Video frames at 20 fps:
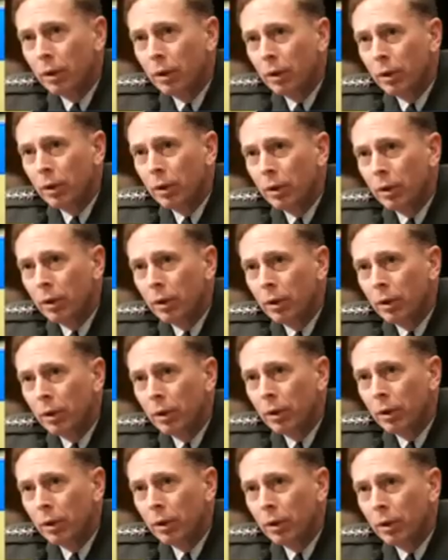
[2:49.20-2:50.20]

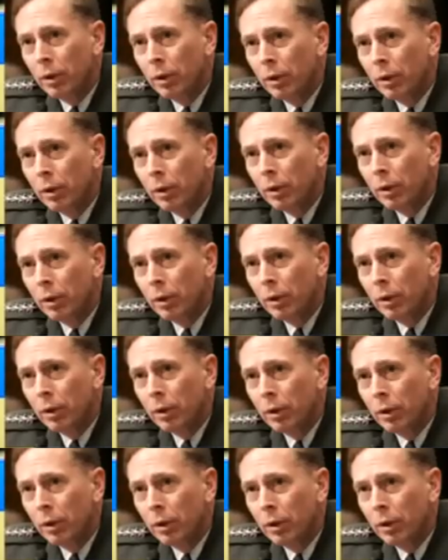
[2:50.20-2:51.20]

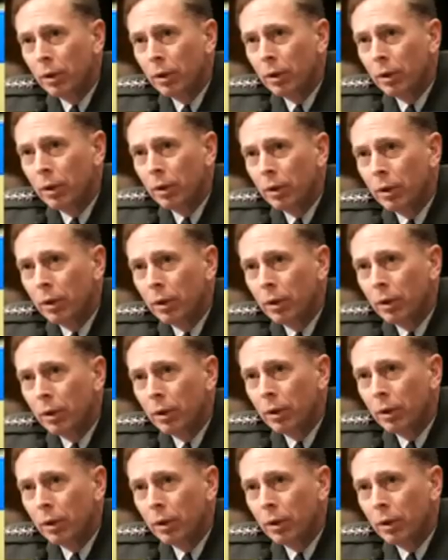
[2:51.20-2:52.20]

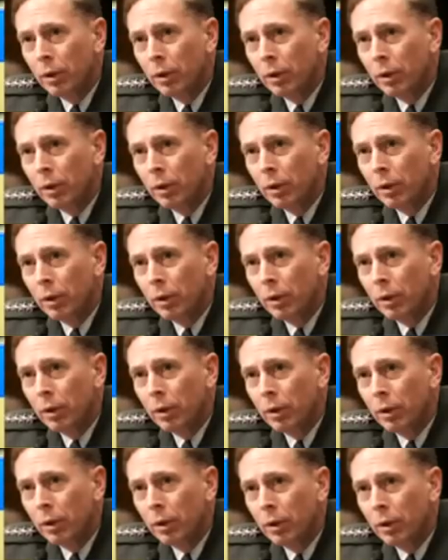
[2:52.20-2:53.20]

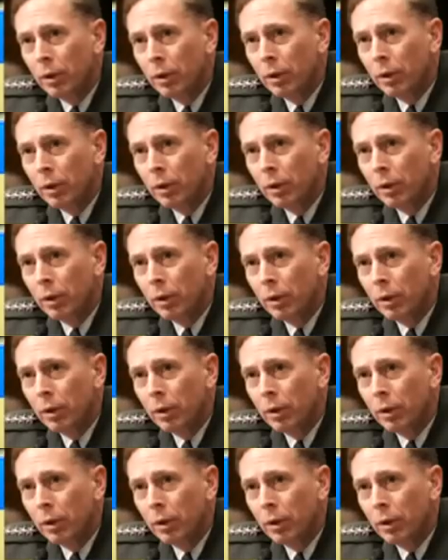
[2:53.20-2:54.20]

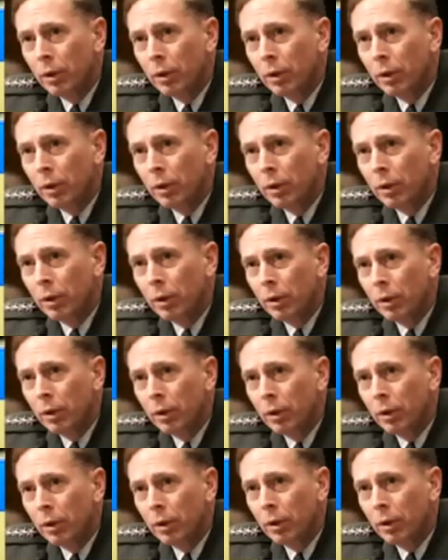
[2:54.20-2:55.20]

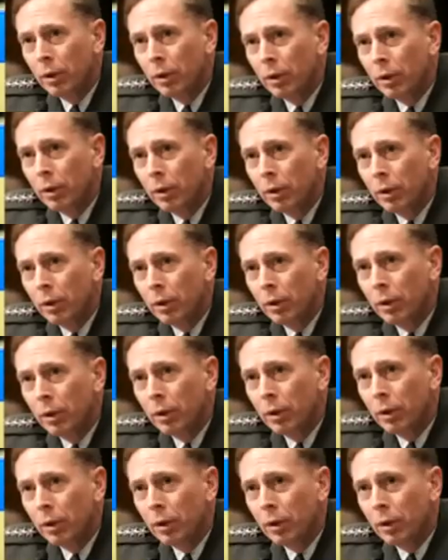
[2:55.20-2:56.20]

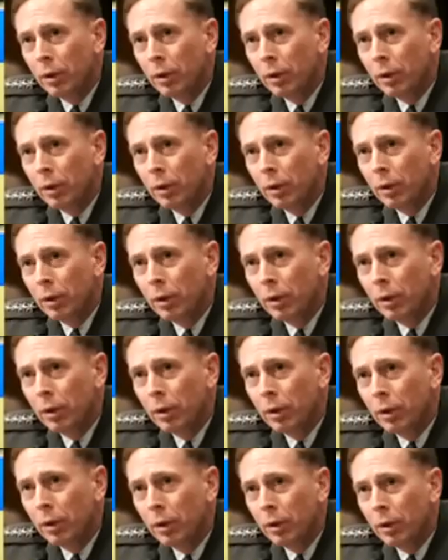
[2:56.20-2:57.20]
(not speaking)